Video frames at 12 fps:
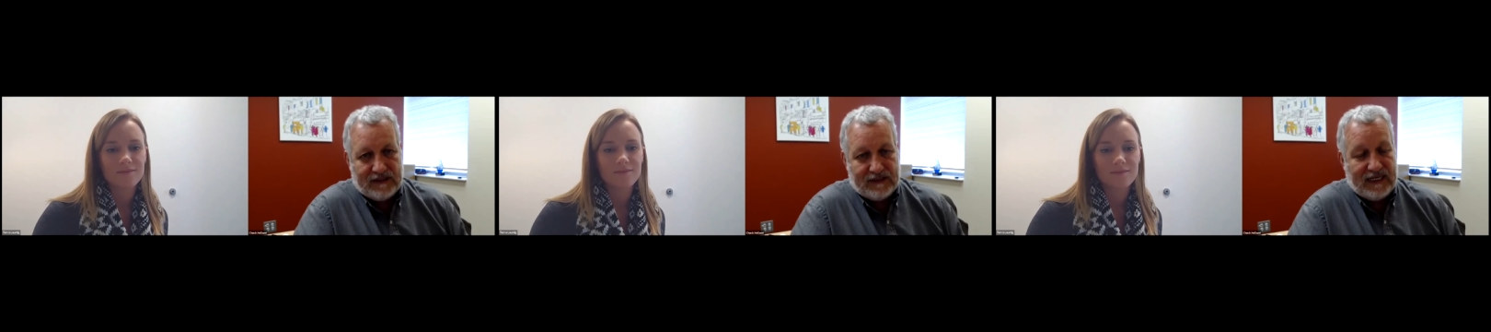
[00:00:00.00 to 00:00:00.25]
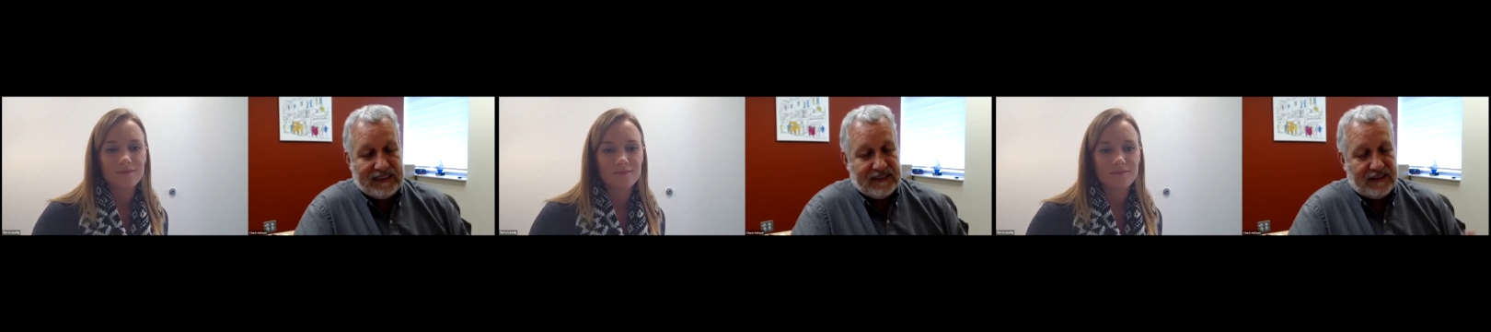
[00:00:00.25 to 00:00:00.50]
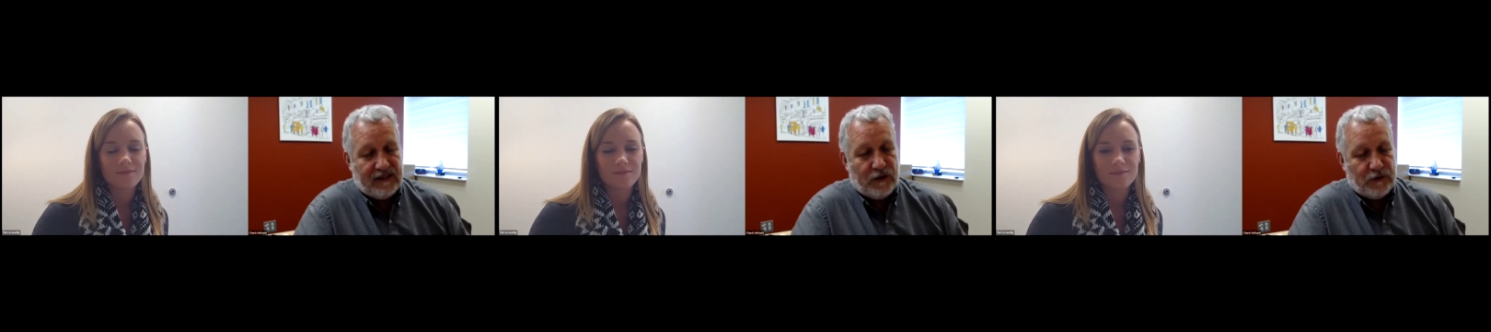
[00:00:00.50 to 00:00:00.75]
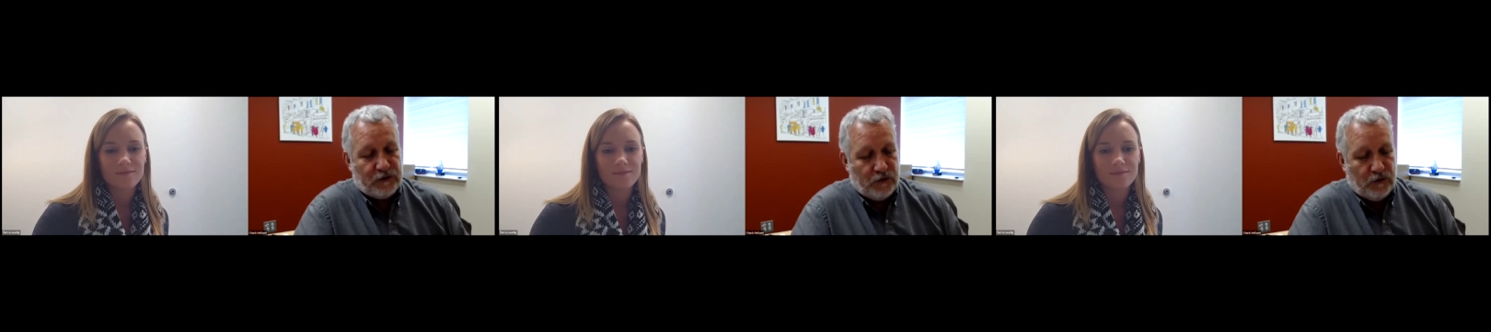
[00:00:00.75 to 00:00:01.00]
Speaker 1: So that's
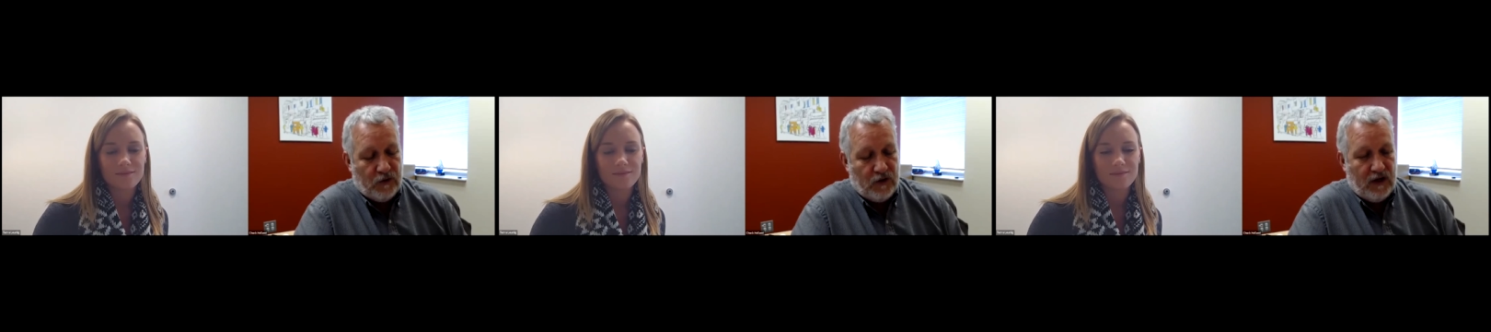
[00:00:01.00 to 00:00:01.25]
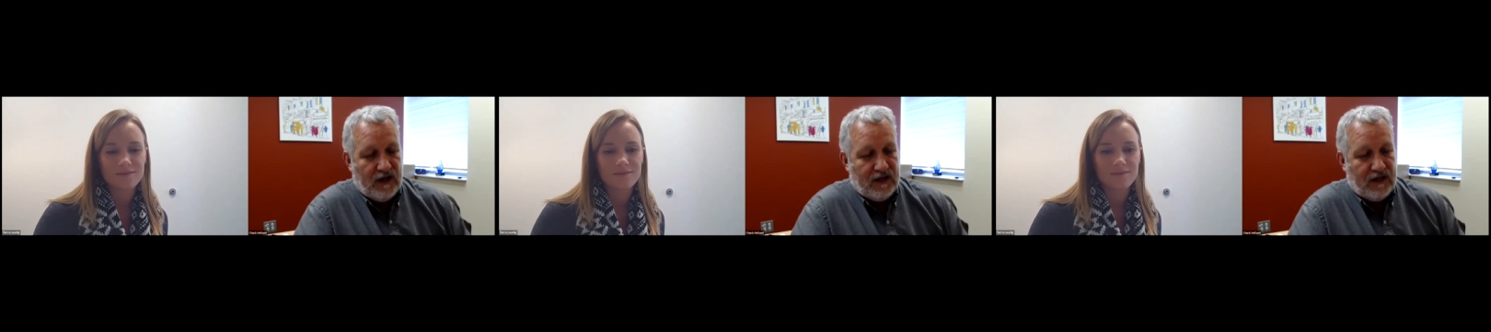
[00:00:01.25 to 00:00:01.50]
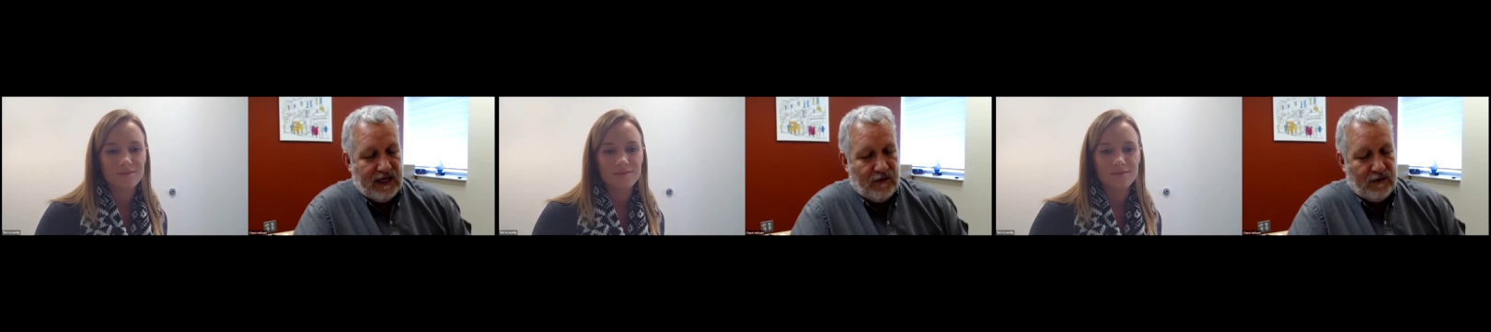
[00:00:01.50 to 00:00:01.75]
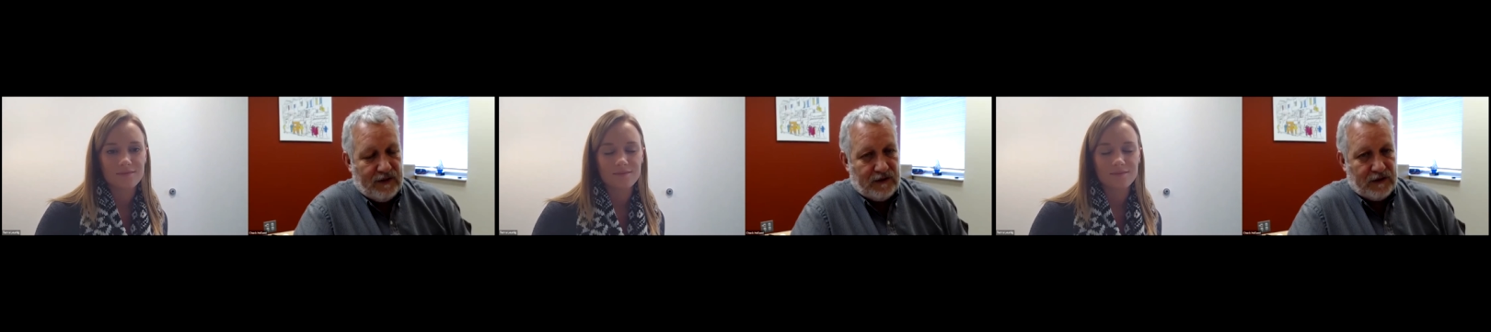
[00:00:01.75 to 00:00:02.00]
another tool that
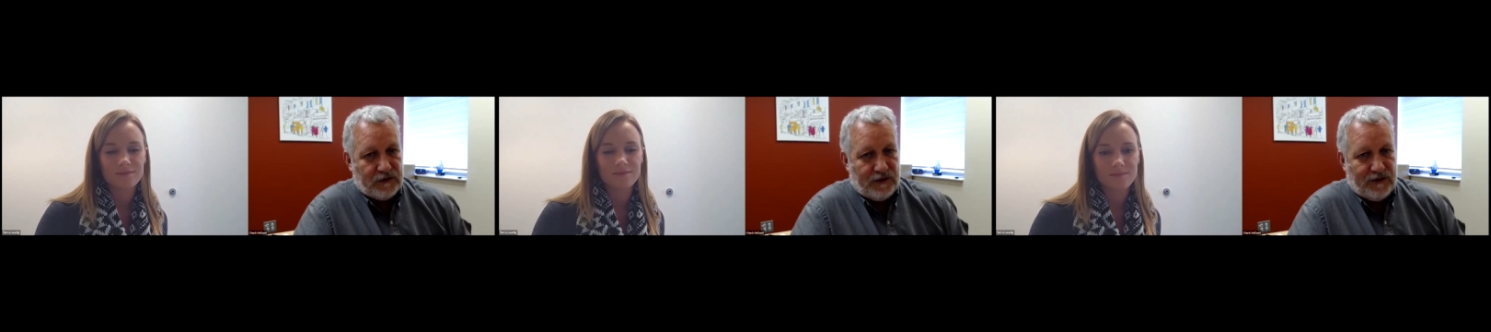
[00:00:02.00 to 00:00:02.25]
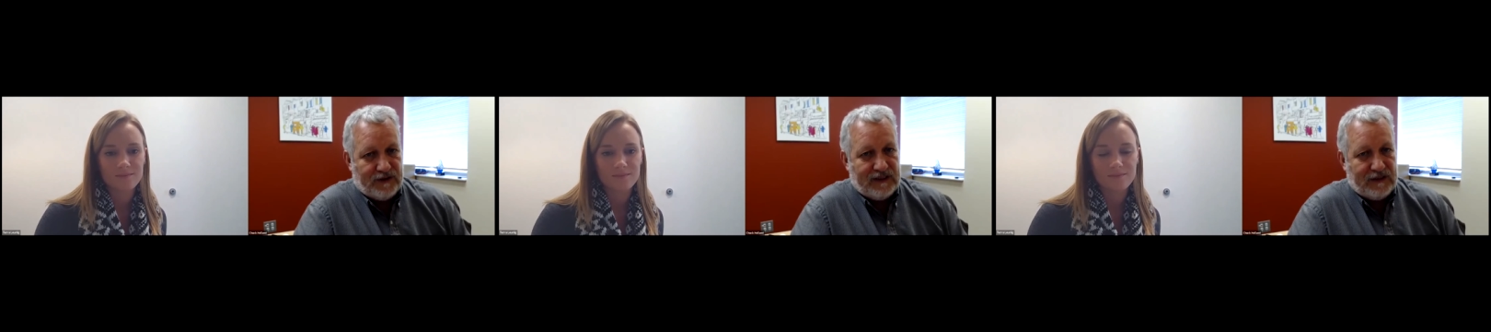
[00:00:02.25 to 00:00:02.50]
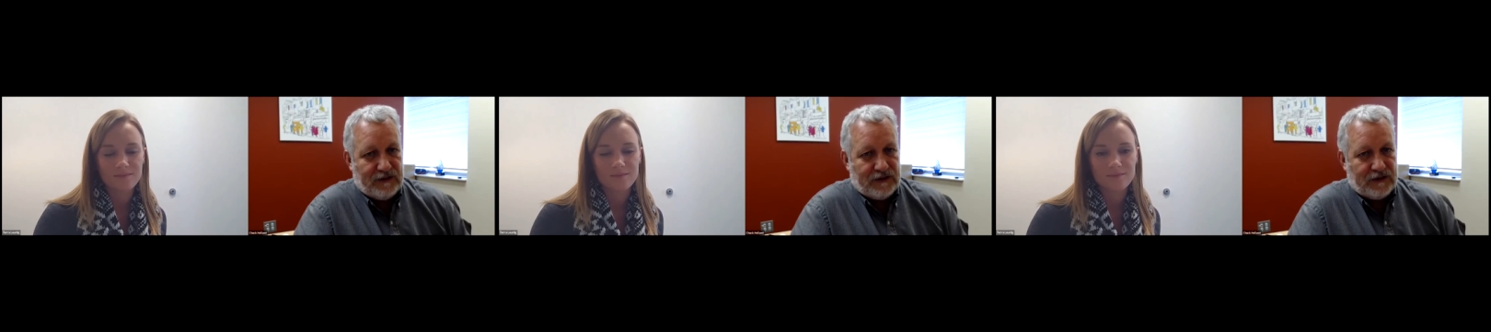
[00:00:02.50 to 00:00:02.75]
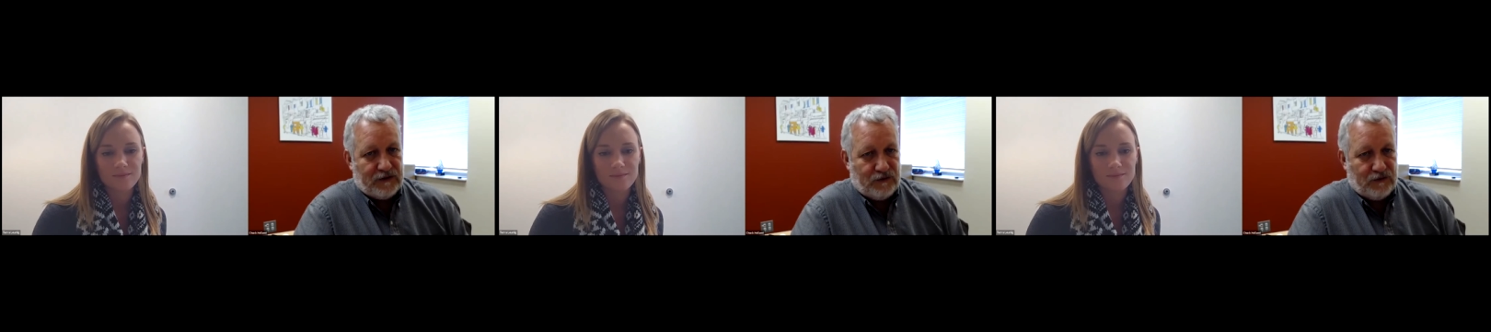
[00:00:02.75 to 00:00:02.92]
we use with our teachers to